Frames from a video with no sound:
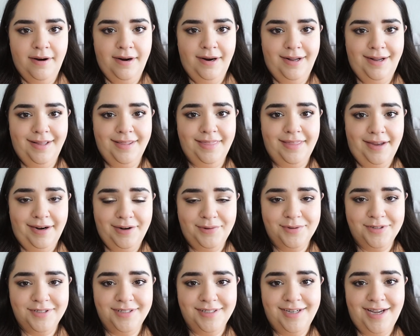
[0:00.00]
I thought I
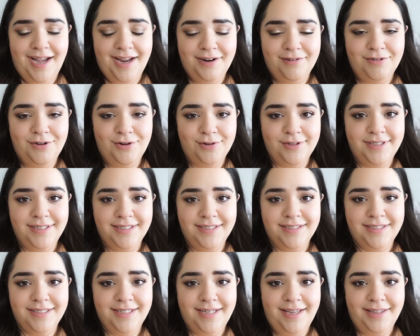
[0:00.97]
was kind of holding it
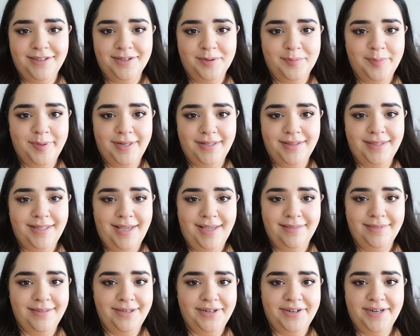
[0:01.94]
together, but at the
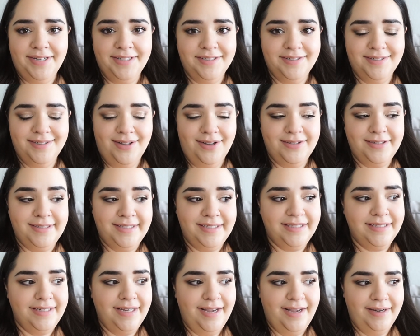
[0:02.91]
end there I just lost
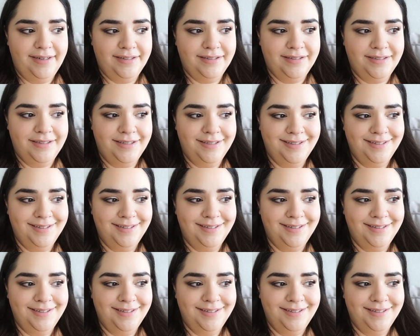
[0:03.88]
it, and